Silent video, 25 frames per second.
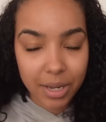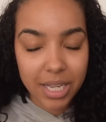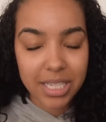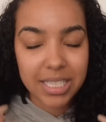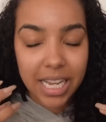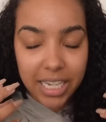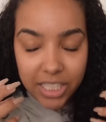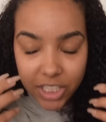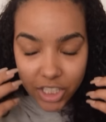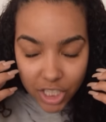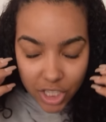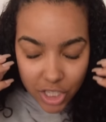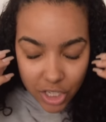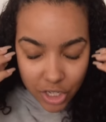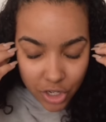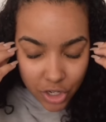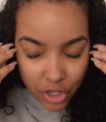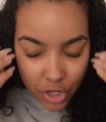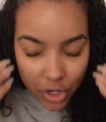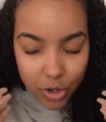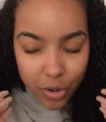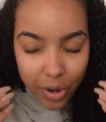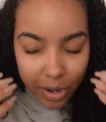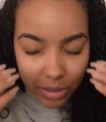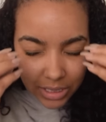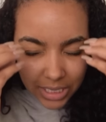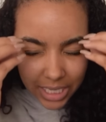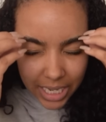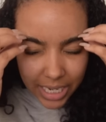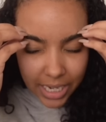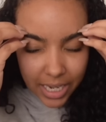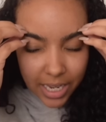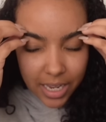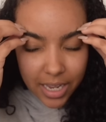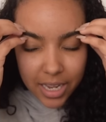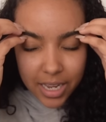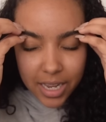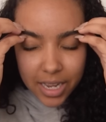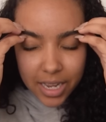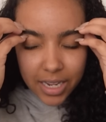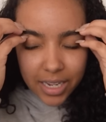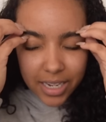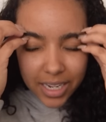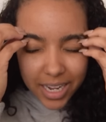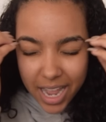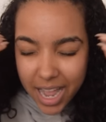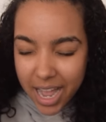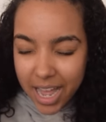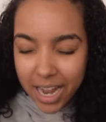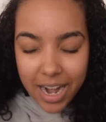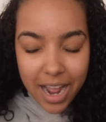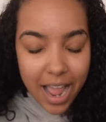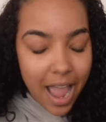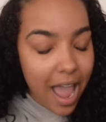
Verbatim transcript: Because I just knew, I was like, God,